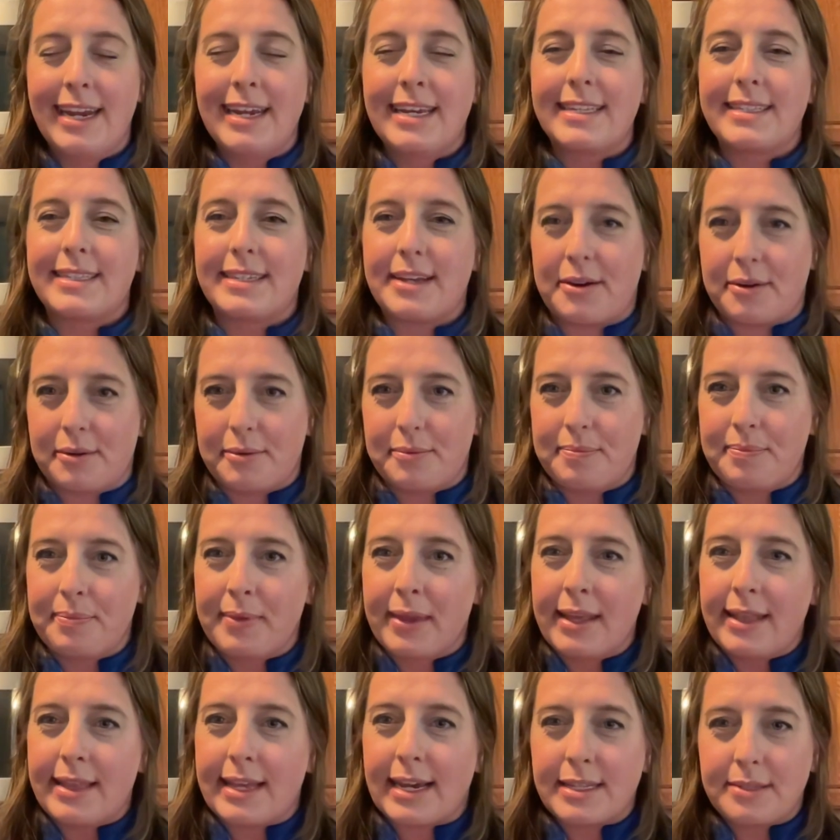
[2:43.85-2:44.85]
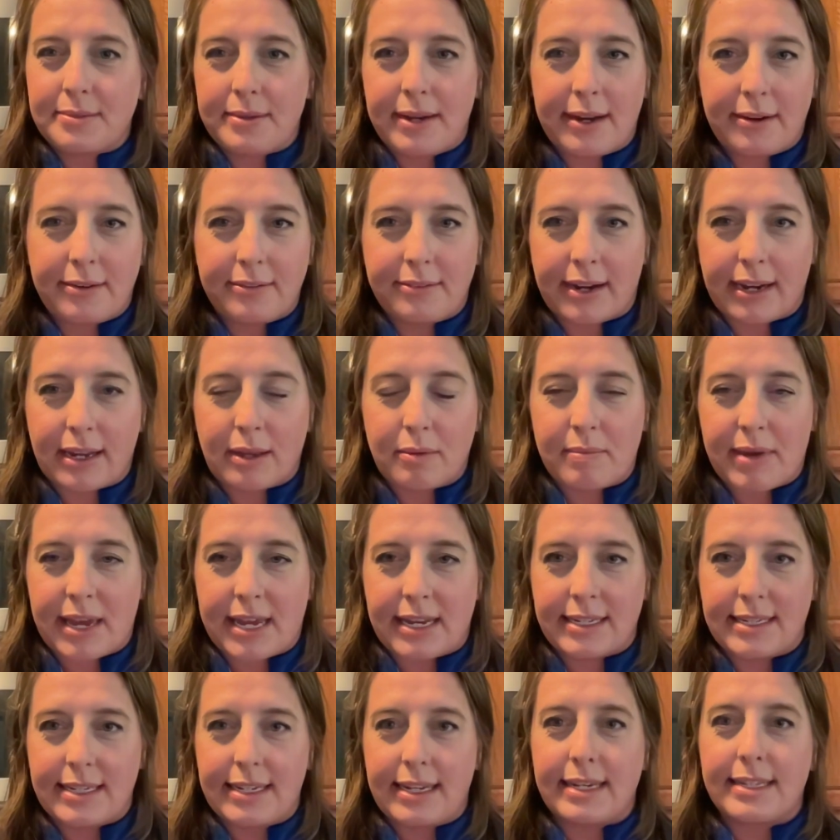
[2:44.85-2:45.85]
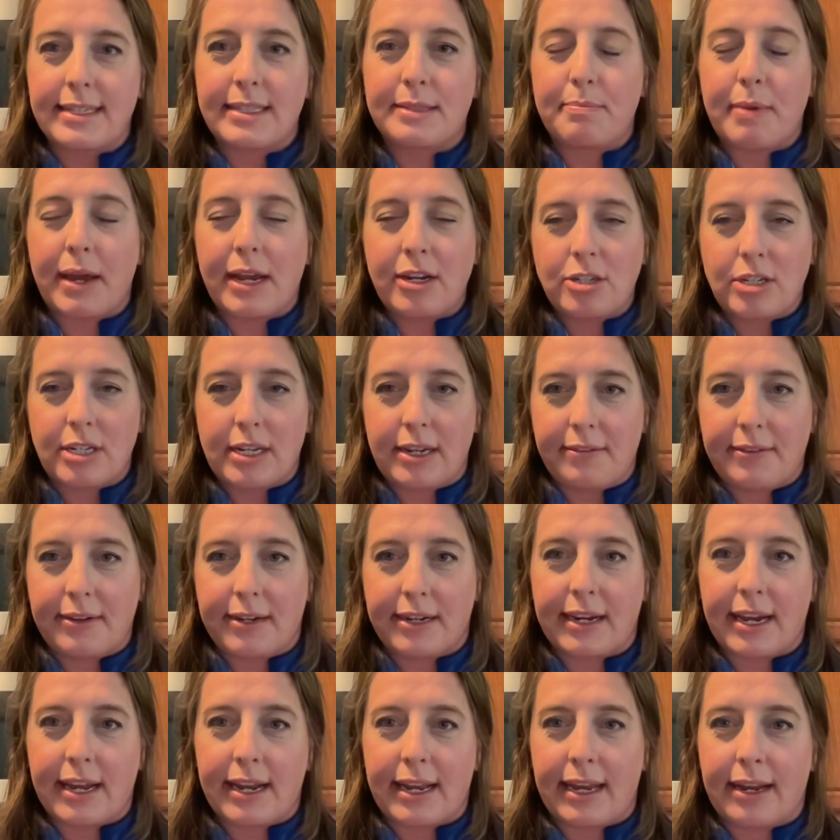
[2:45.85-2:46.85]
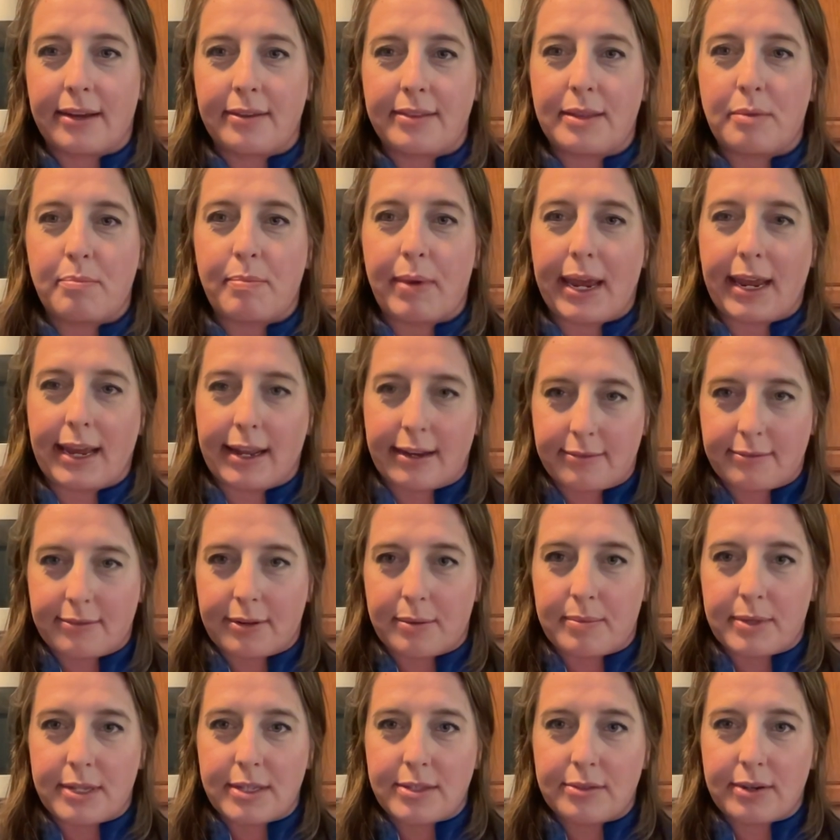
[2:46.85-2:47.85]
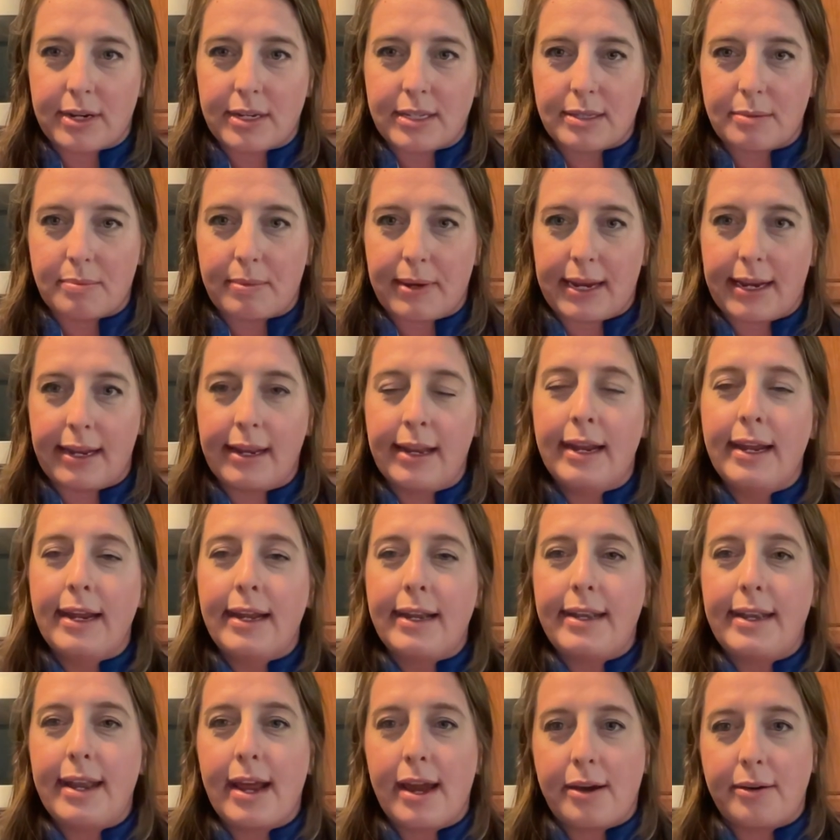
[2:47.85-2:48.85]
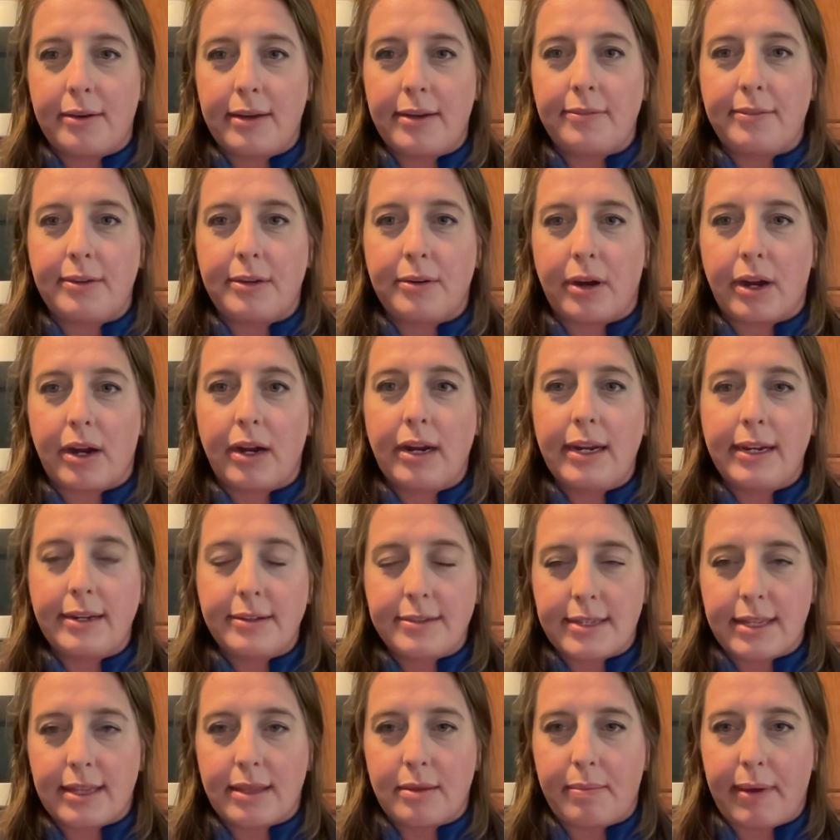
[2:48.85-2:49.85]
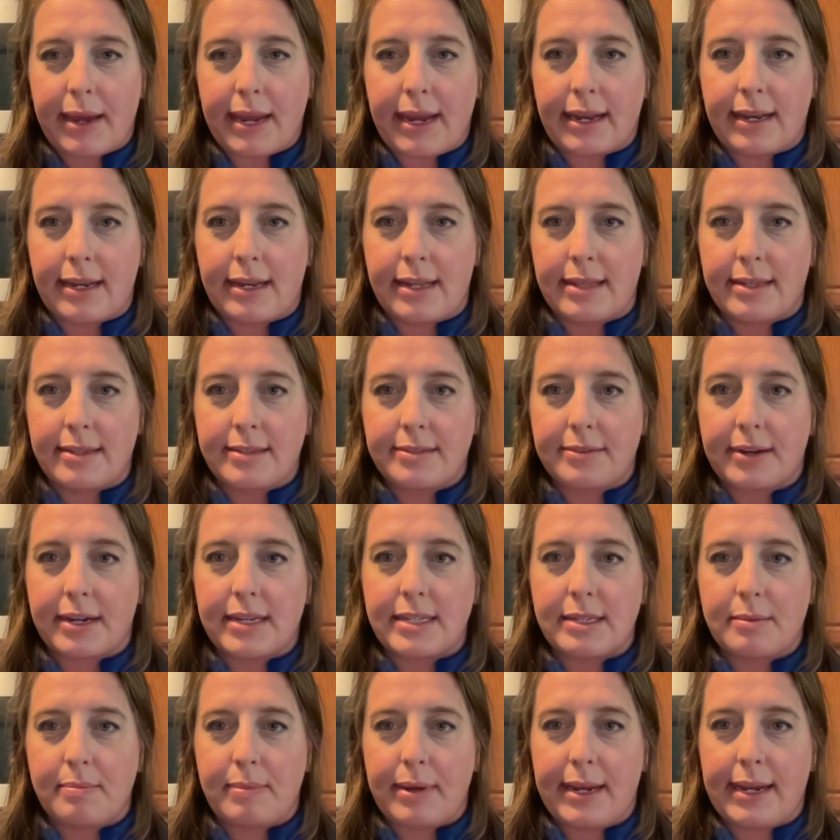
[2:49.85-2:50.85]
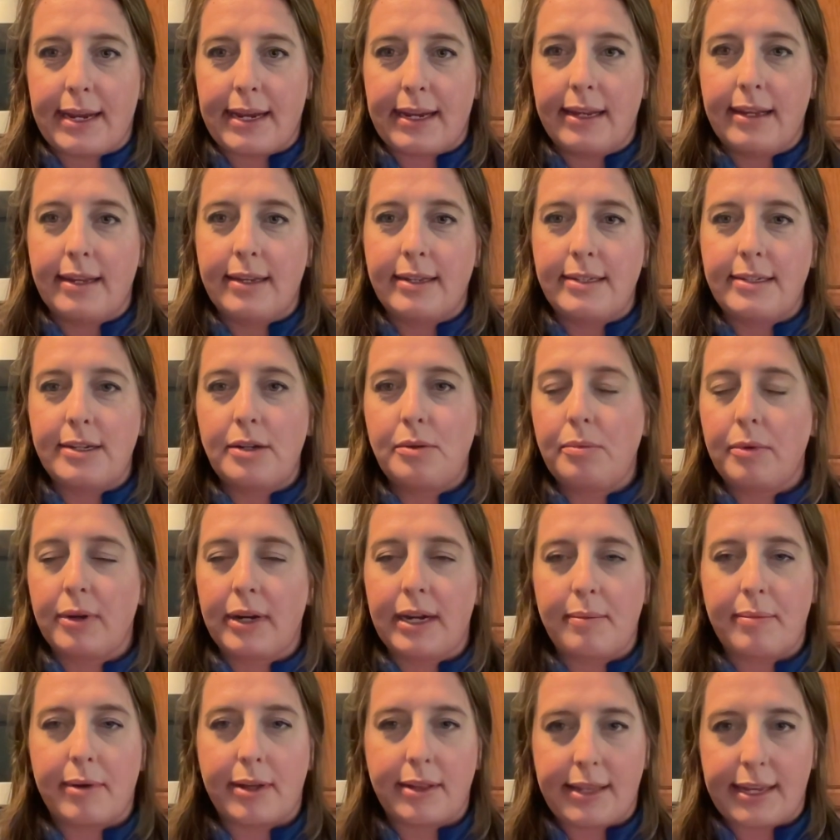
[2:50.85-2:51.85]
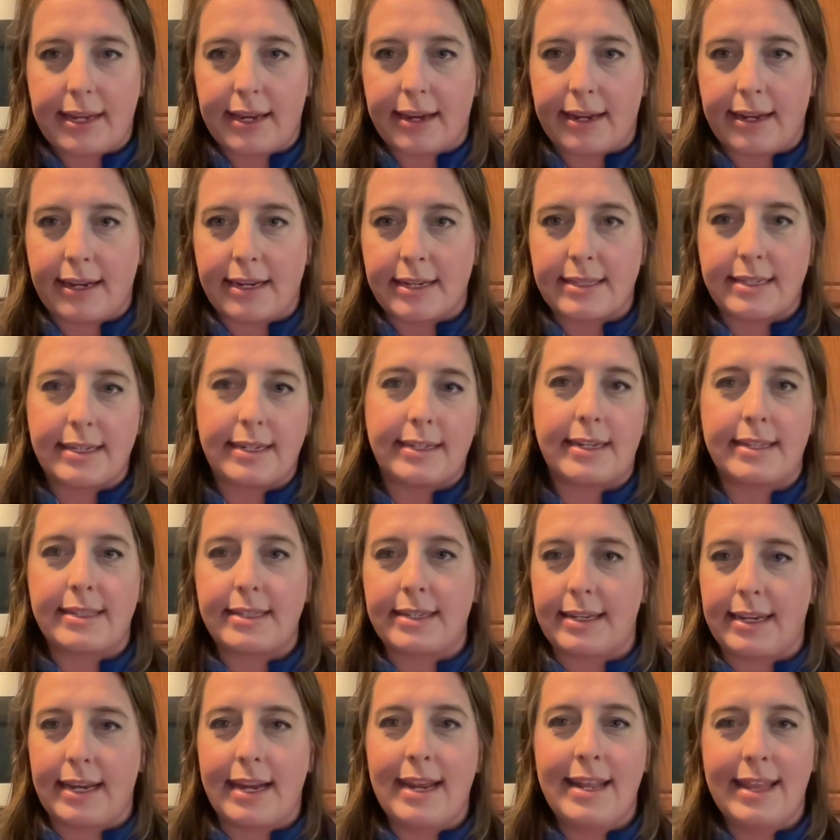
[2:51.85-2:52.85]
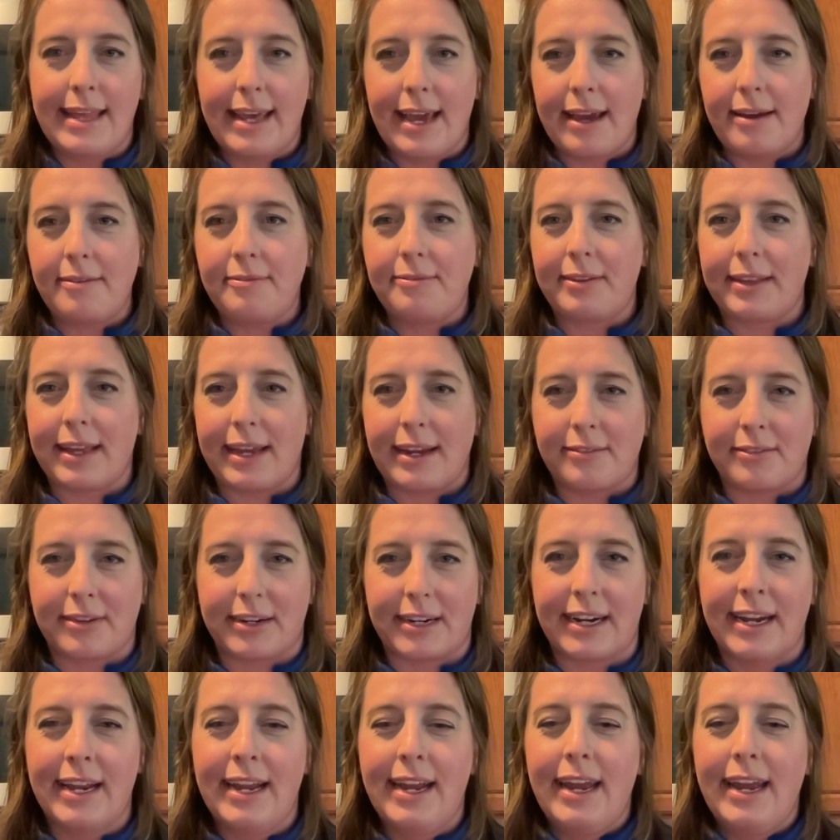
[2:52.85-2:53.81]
So that's what I would recommend, especially if you're cutting out the bacon from this recipe. Now, if you are using the bacon in this recipe, don't worry about the onions. It doesn't need that flavor.